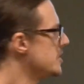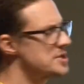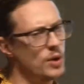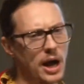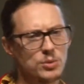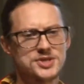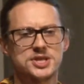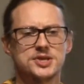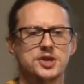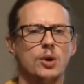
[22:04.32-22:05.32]
So I would
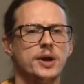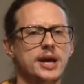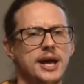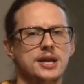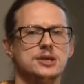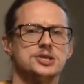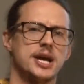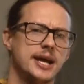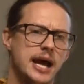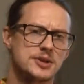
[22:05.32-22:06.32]
suggest going and
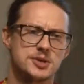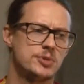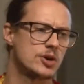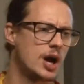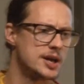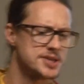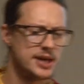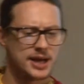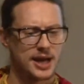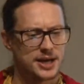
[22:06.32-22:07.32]
checking out some of their
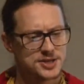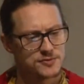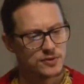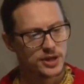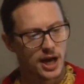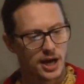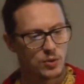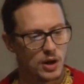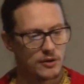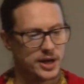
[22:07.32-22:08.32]
content. Again, it's really high
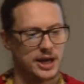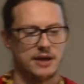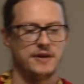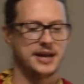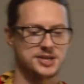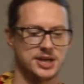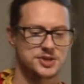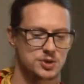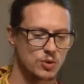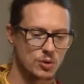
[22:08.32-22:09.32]
quality, and I've had a
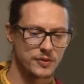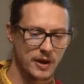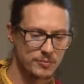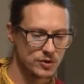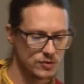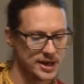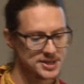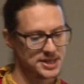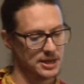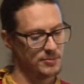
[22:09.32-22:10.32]
chance to work with them.
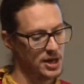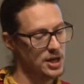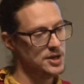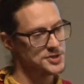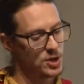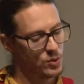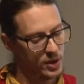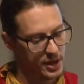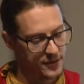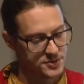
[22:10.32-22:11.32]
Great team.
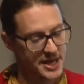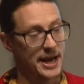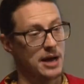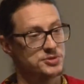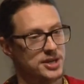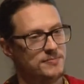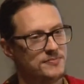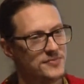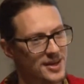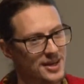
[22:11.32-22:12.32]
So there's that option.
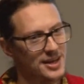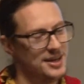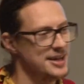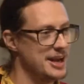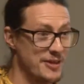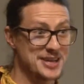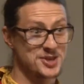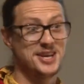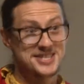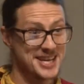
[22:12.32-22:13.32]
Now
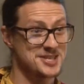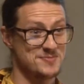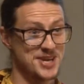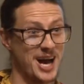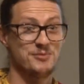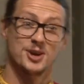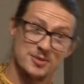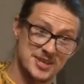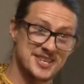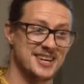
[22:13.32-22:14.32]
that's going to take some time. You're
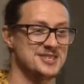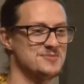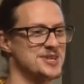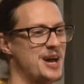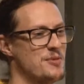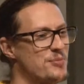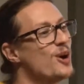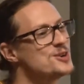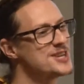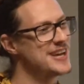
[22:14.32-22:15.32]
going to be setting some time
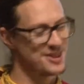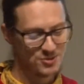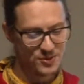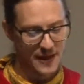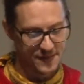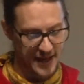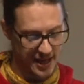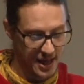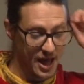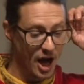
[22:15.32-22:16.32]
apart to get through that thing.